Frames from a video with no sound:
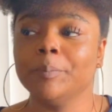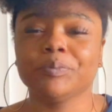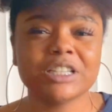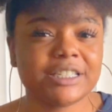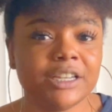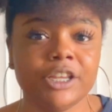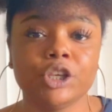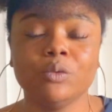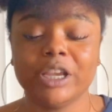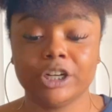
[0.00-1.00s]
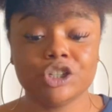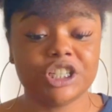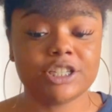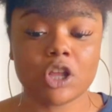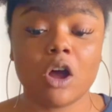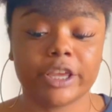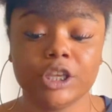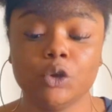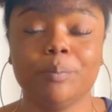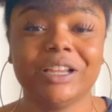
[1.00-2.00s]
sending you energy, stalking
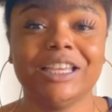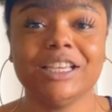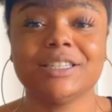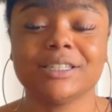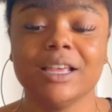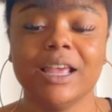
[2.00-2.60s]
you. But he's